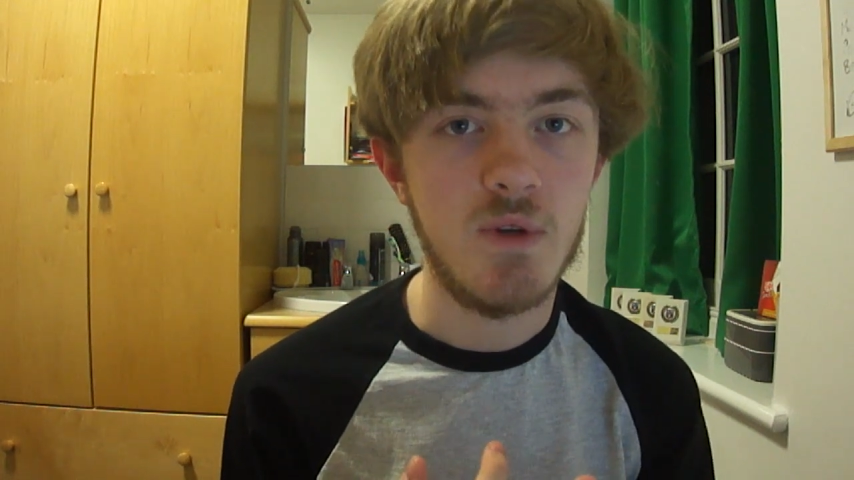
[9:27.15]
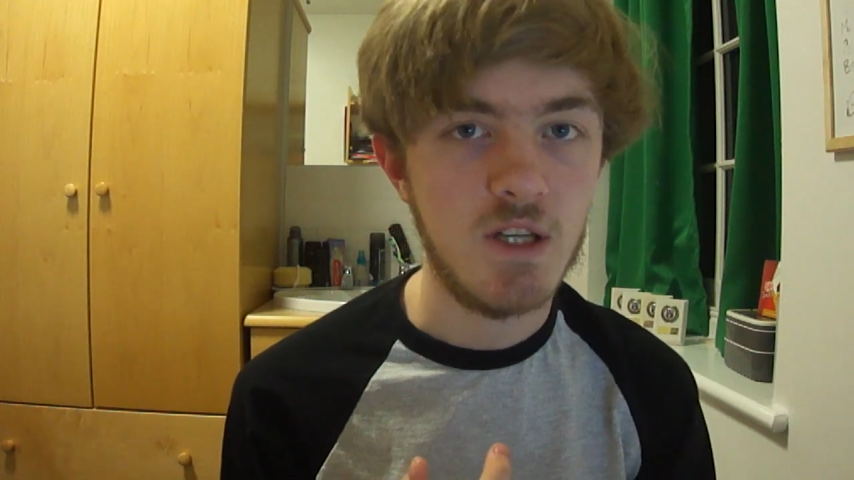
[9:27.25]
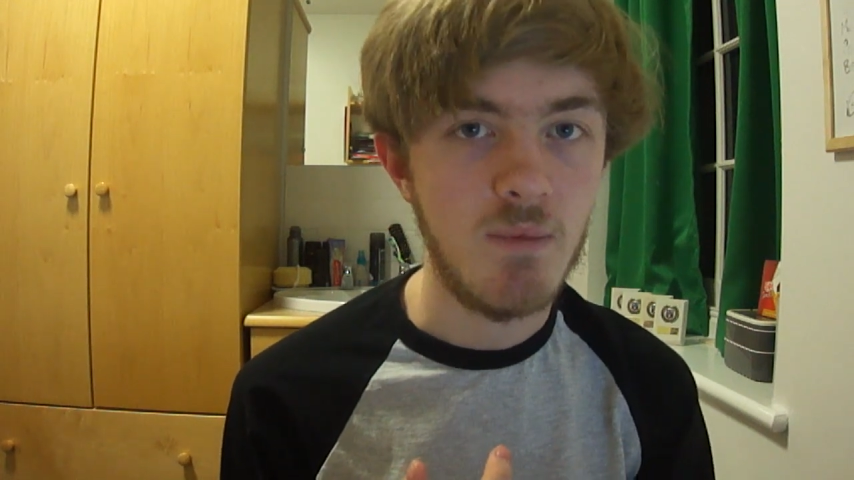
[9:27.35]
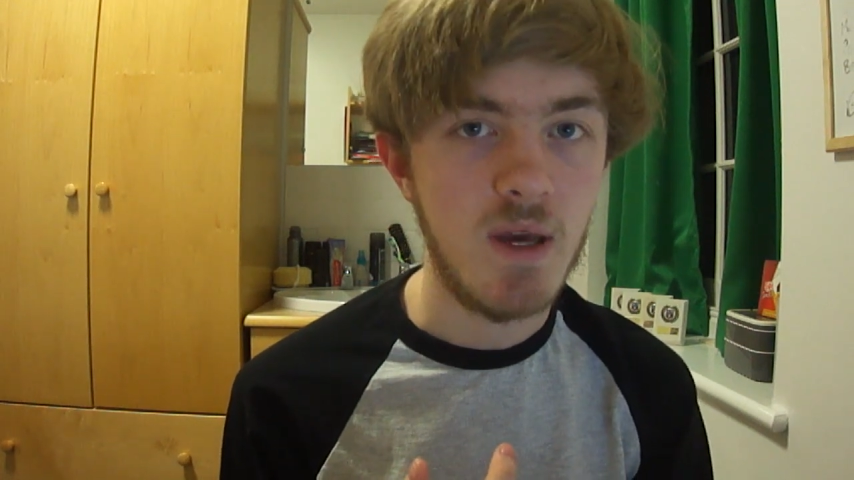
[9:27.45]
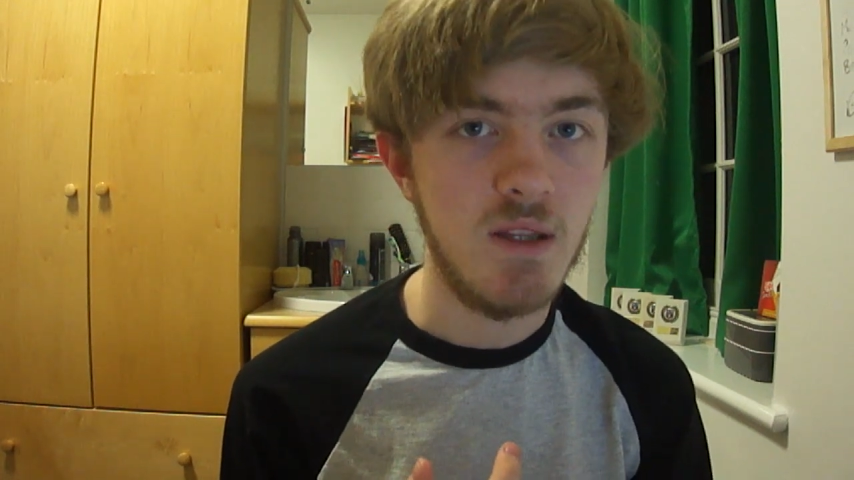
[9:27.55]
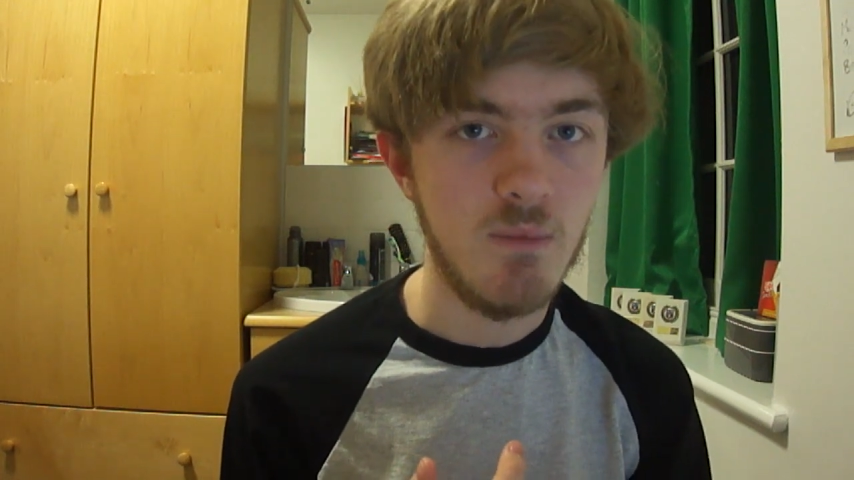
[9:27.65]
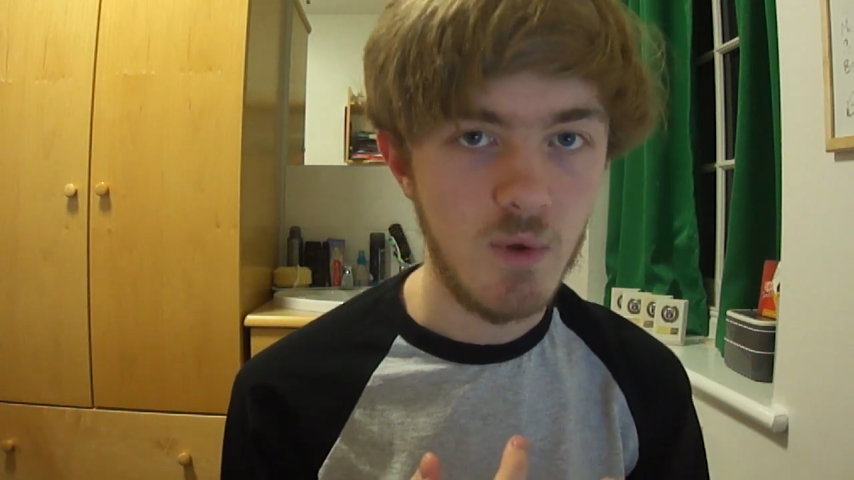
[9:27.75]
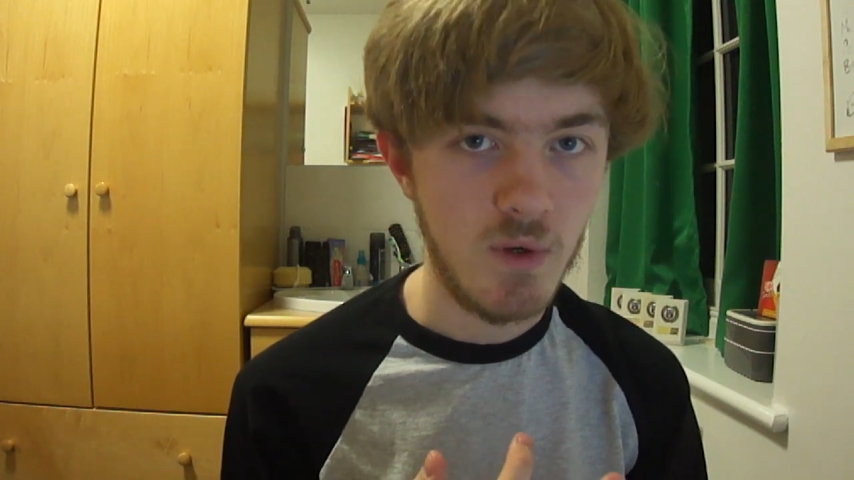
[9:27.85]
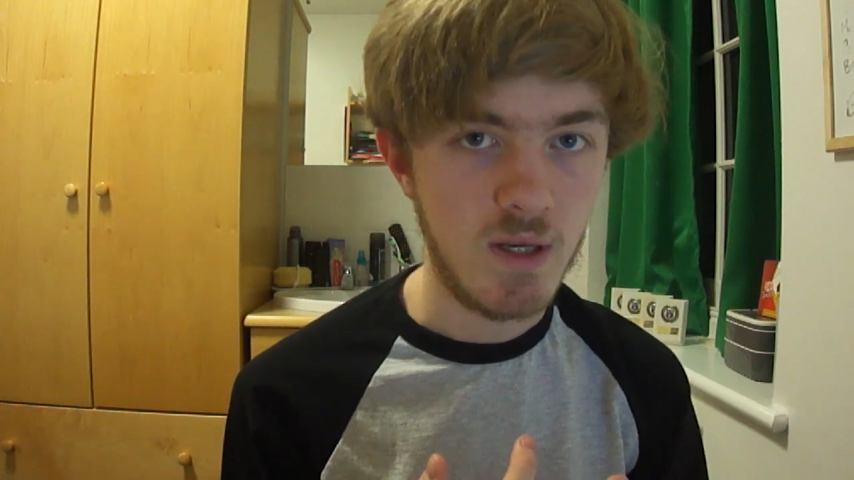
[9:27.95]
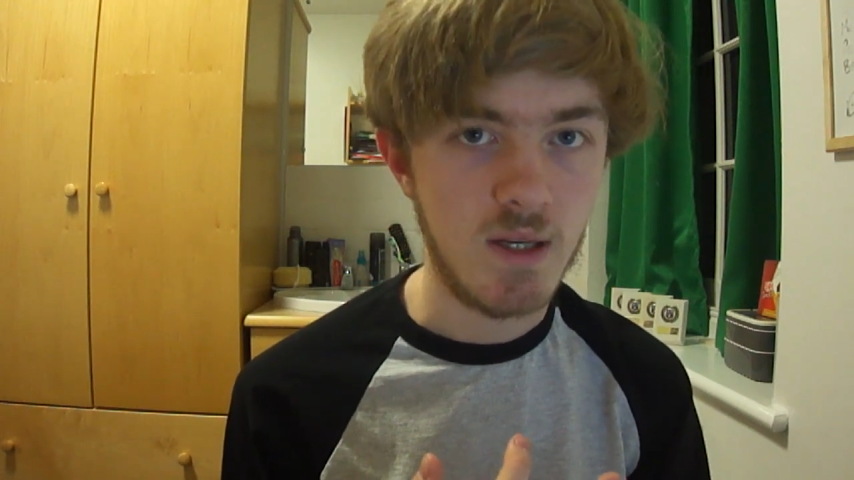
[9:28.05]
which I made in the
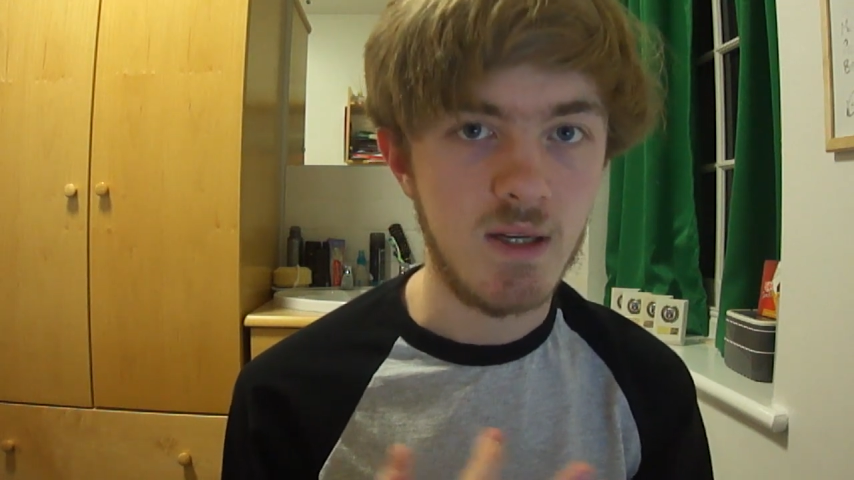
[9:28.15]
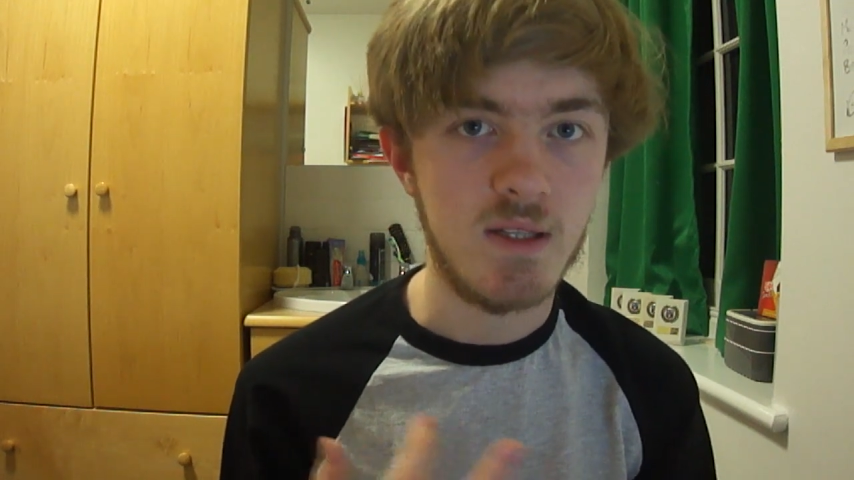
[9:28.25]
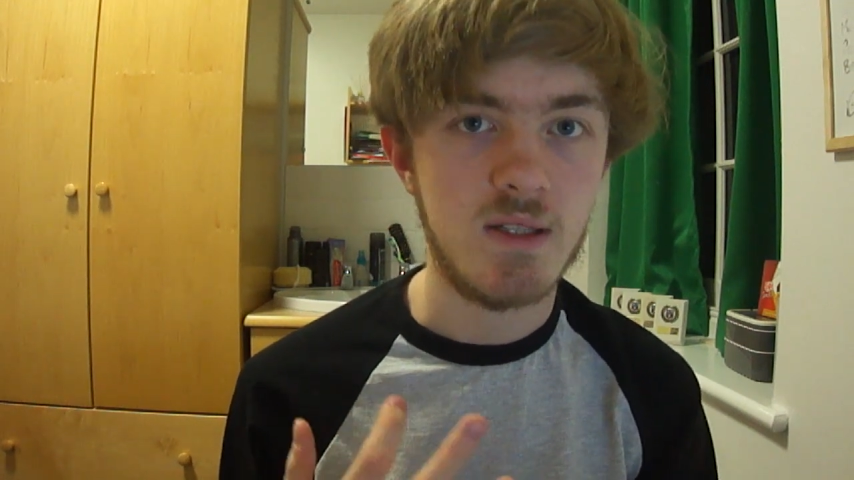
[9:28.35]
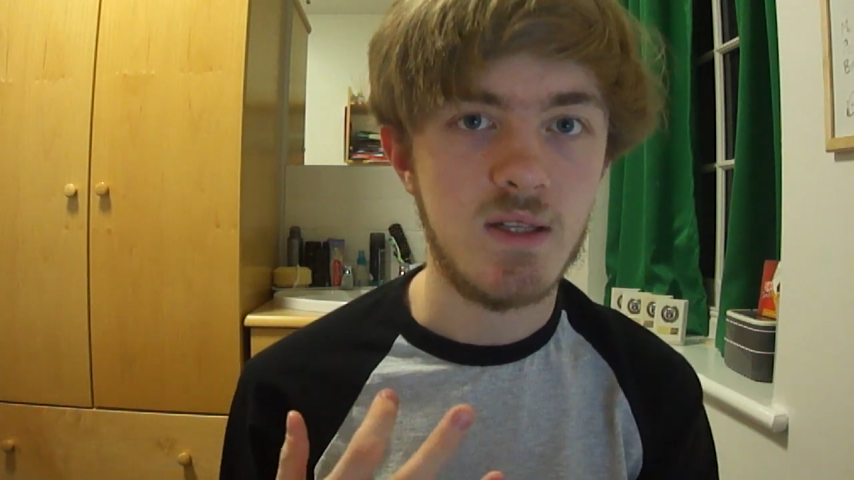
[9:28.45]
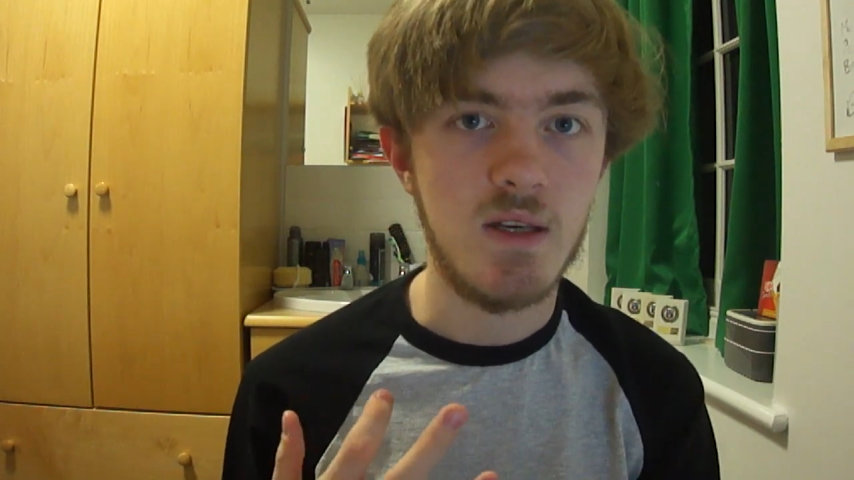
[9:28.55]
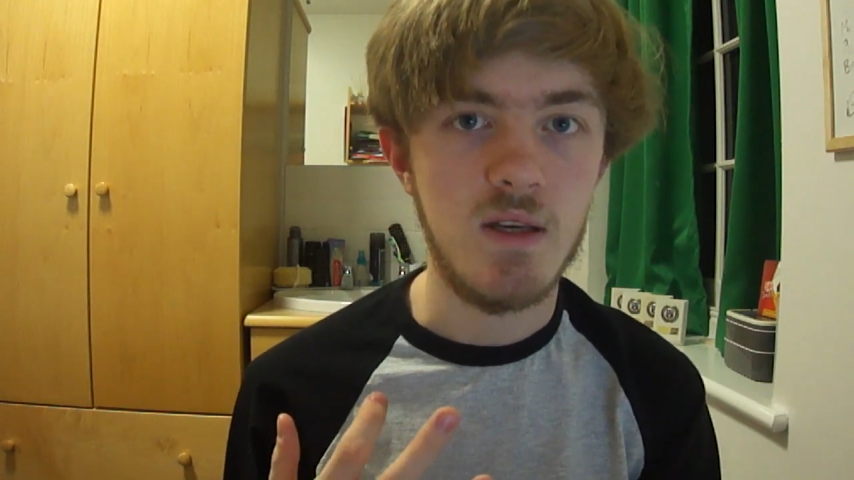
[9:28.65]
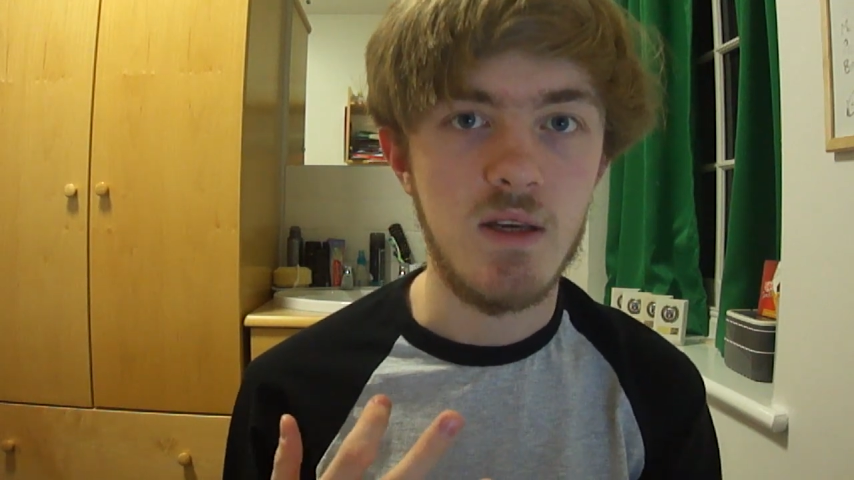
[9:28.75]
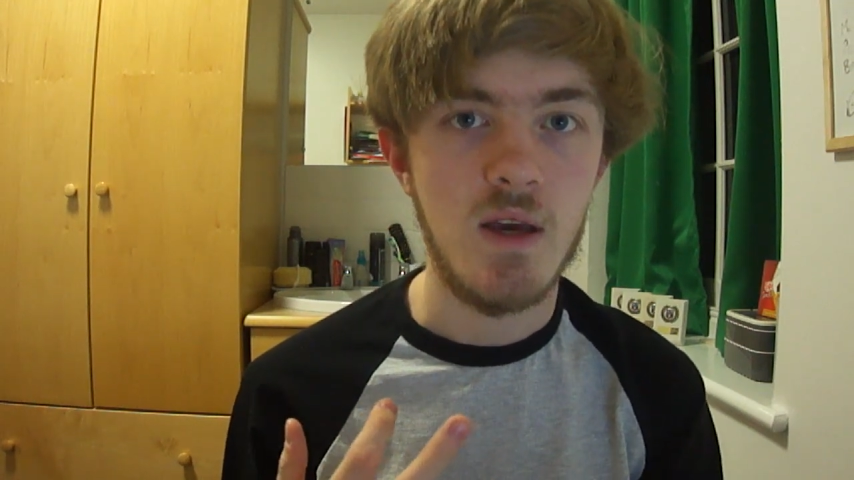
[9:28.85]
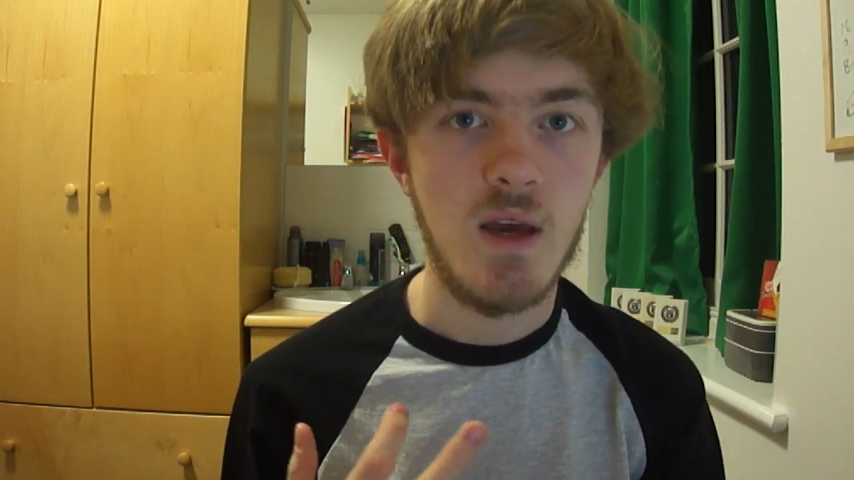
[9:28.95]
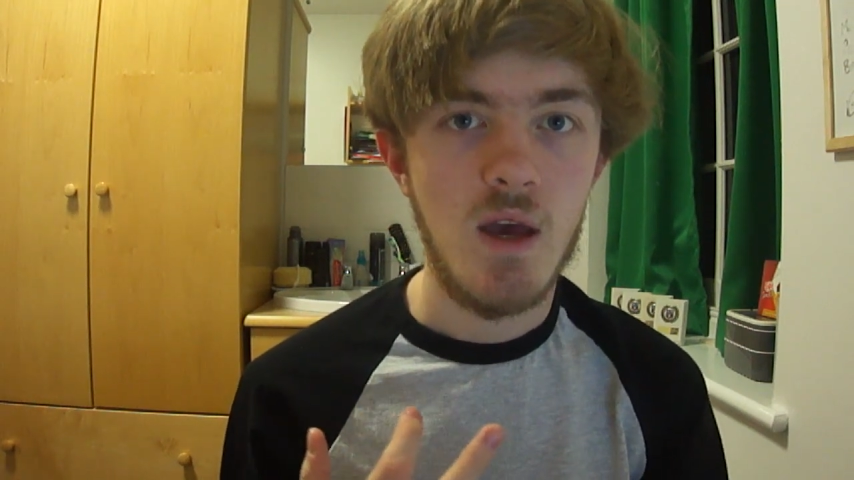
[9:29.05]
morning, and I see